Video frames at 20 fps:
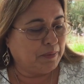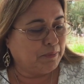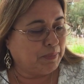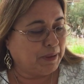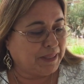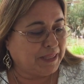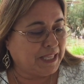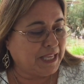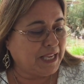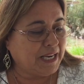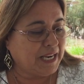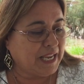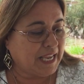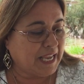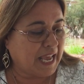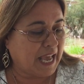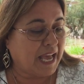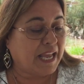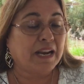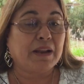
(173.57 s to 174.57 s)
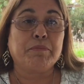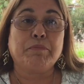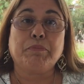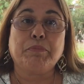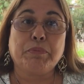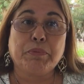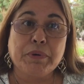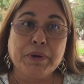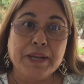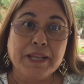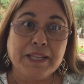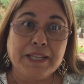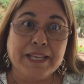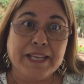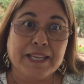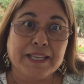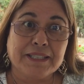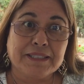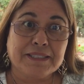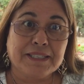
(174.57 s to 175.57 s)
but then he had a
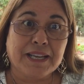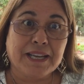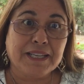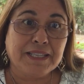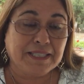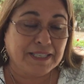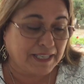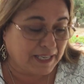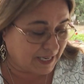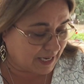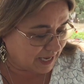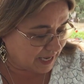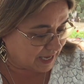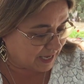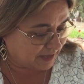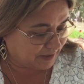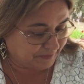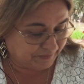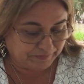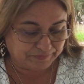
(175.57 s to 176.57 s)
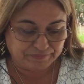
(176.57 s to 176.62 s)
brilliant idea.